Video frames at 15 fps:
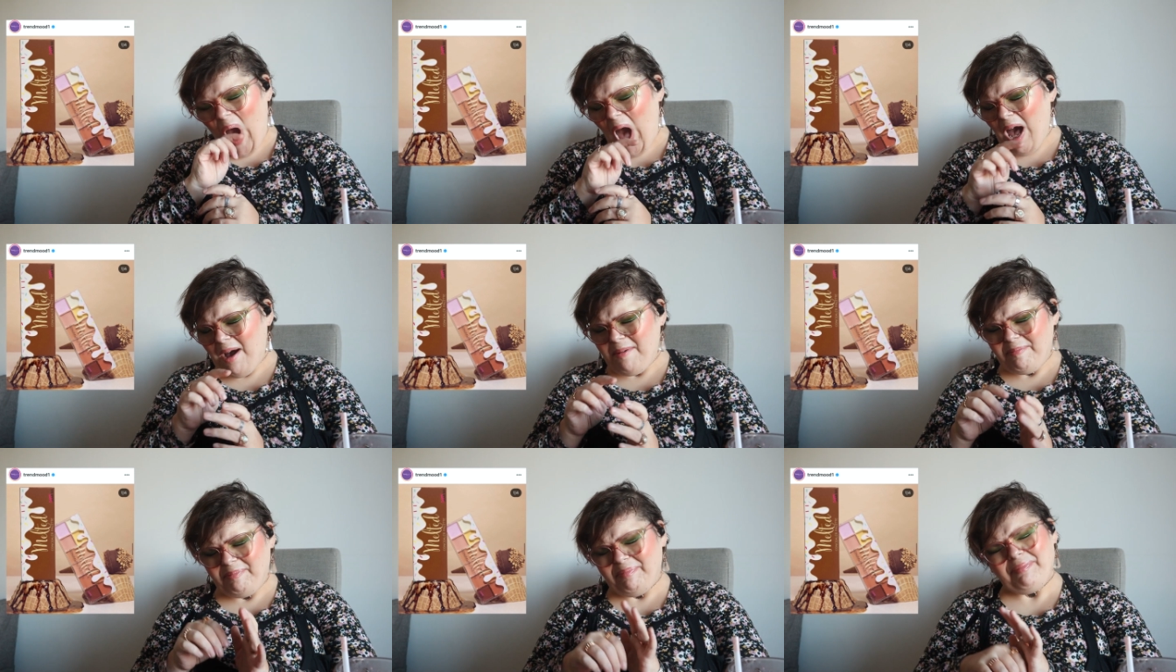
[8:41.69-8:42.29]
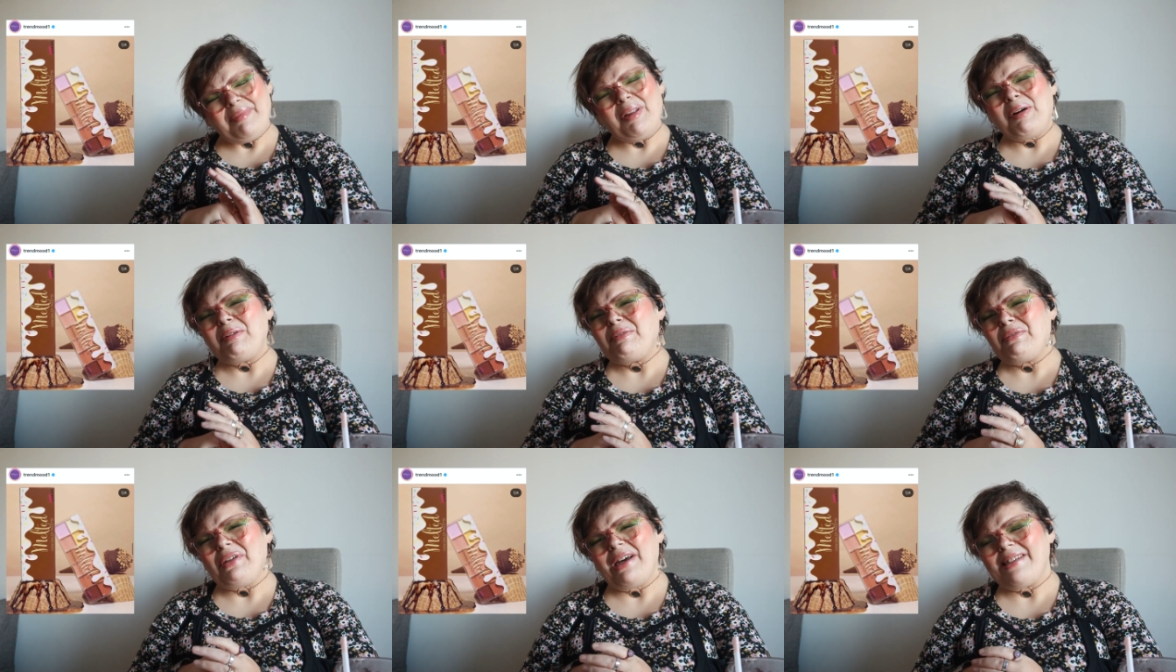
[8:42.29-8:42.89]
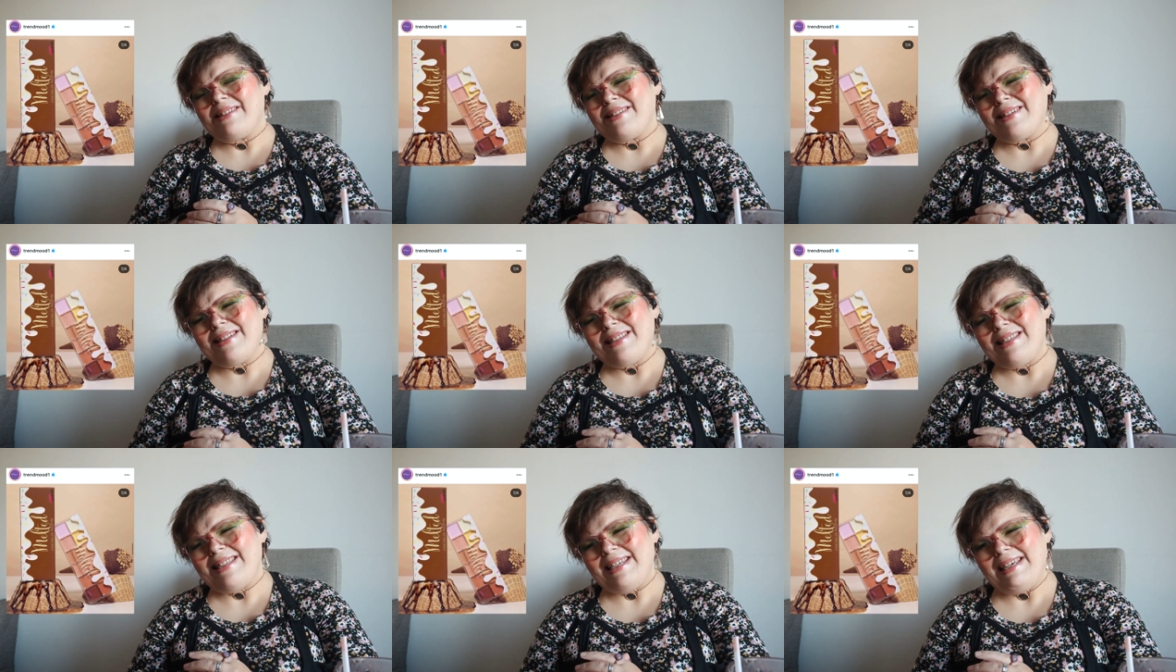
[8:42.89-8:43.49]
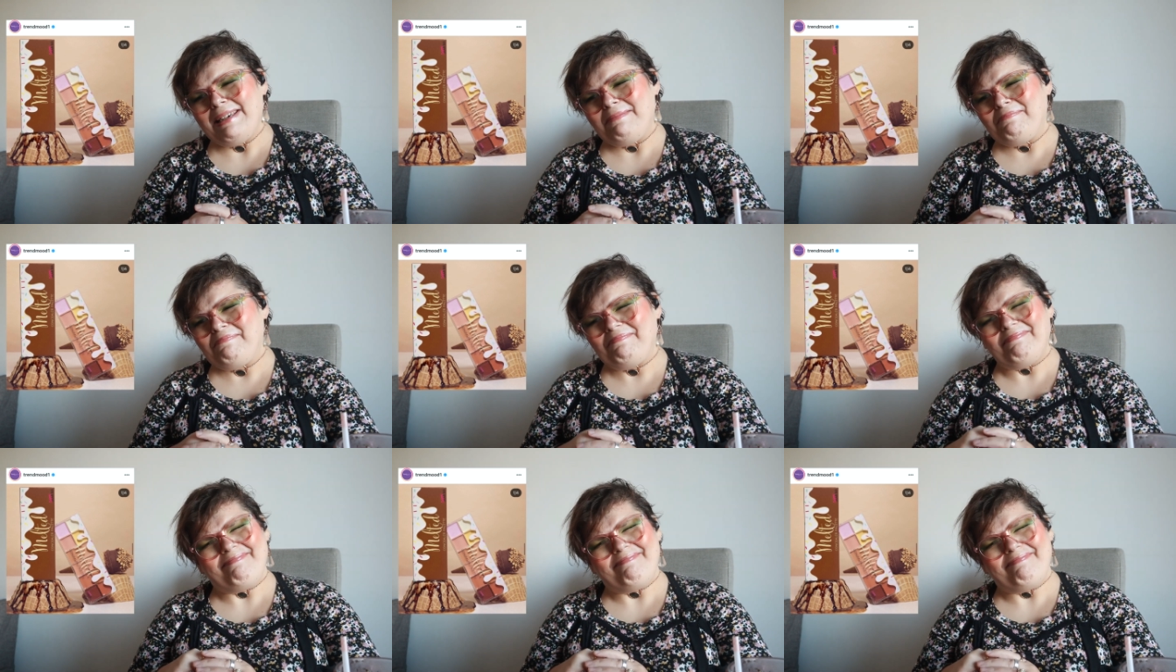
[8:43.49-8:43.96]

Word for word: Um, no, that doesn't seem...